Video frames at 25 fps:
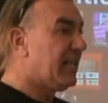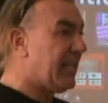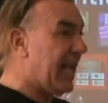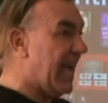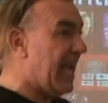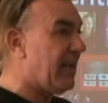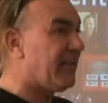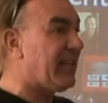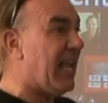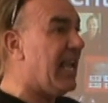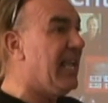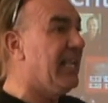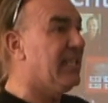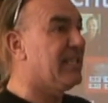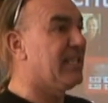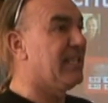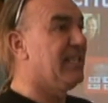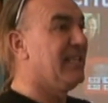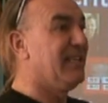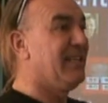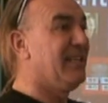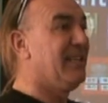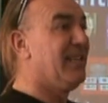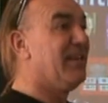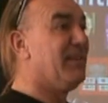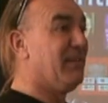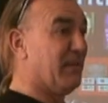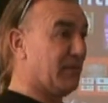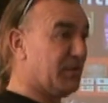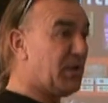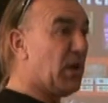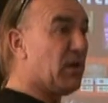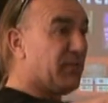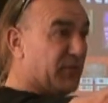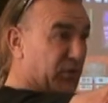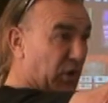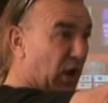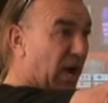Nowadays,
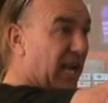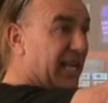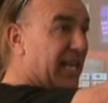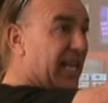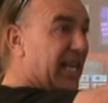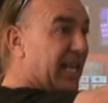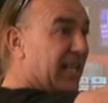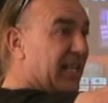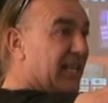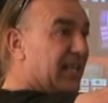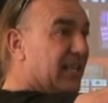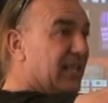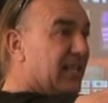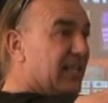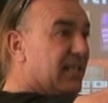you tried it.